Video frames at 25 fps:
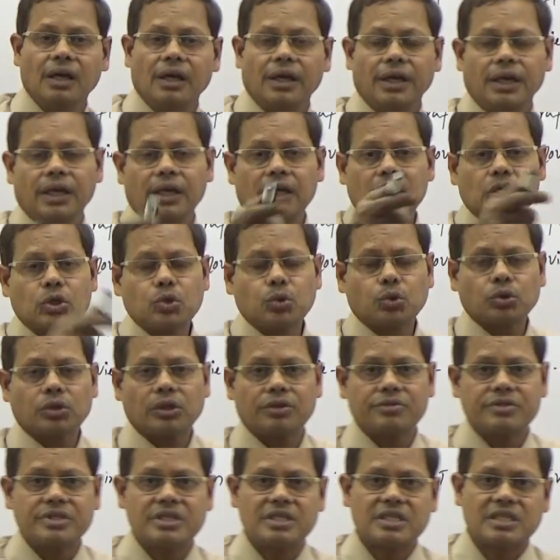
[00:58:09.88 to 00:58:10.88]
In
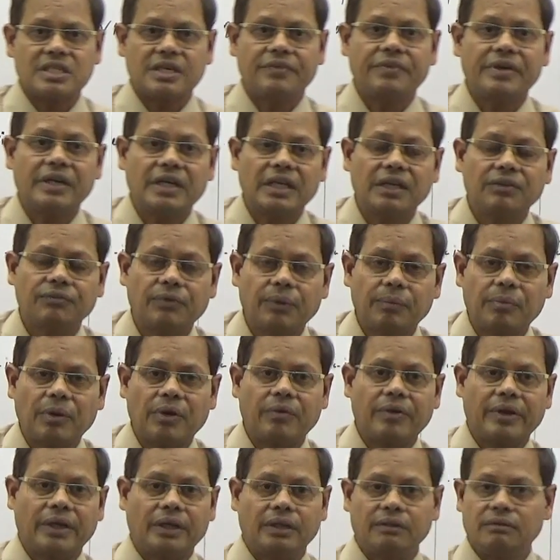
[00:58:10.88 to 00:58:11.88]
2017
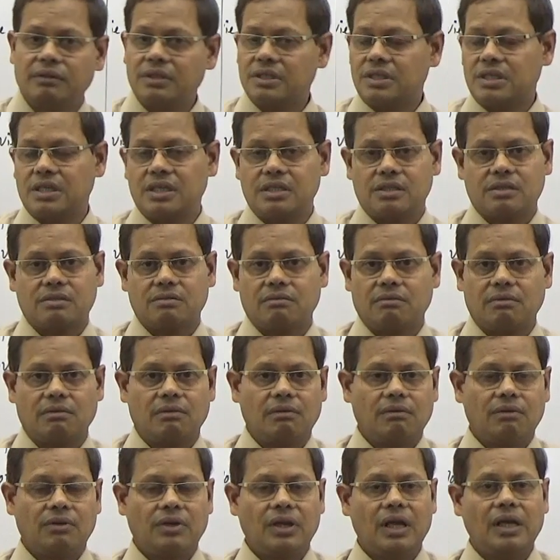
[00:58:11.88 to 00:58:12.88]
February, this is
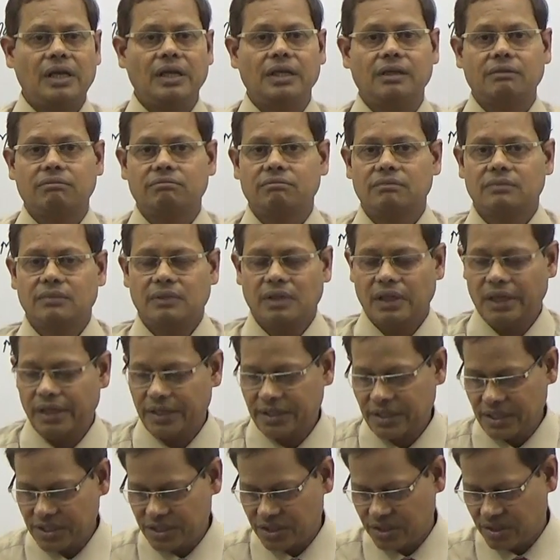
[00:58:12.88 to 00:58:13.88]
really
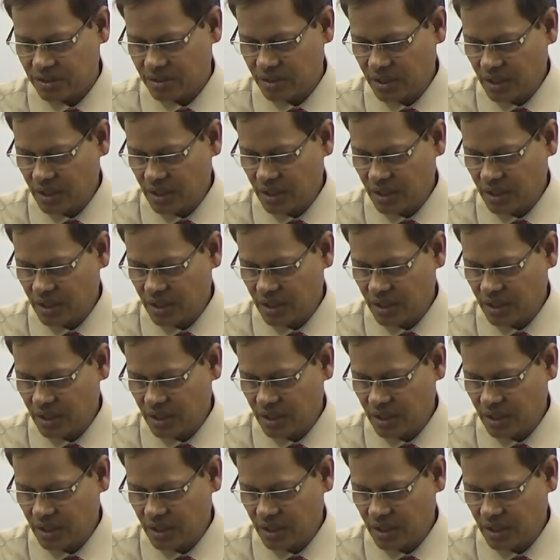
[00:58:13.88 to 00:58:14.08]
latest.